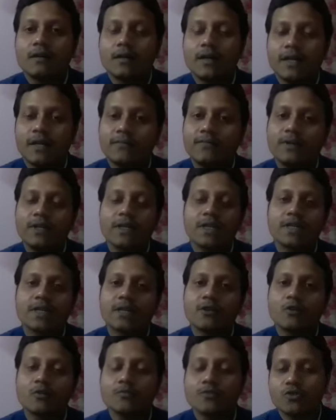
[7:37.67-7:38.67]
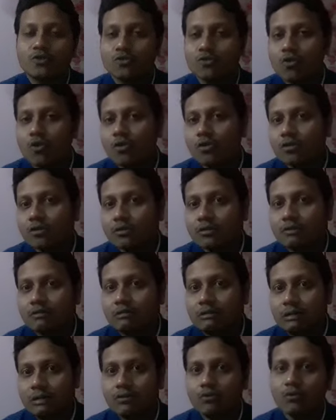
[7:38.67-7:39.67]
definition of strong
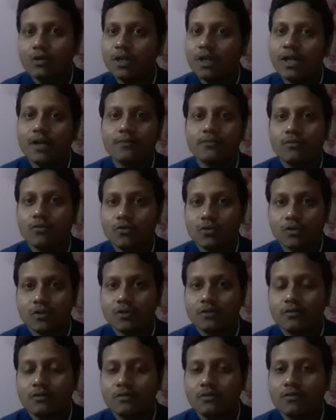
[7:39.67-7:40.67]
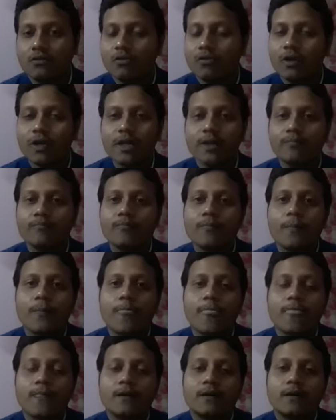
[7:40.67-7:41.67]
nuclear force? Okay,
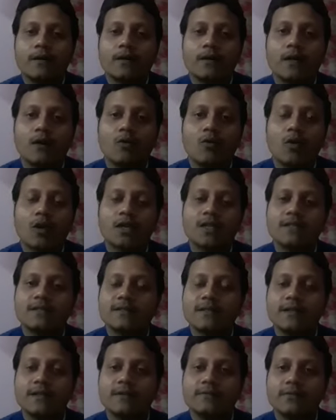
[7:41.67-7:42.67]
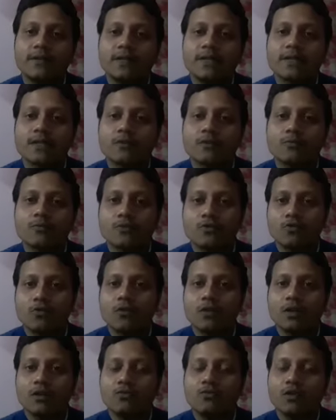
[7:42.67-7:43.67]
now what is the definition of
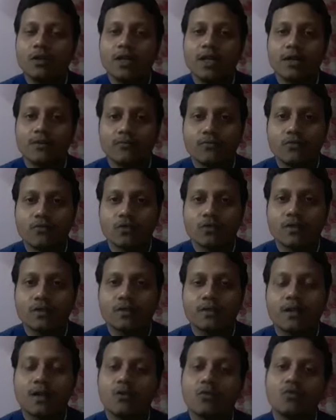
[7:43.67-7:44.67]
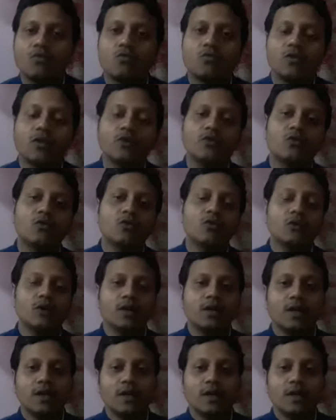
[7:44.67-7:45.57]
strong nuclear force? Now we know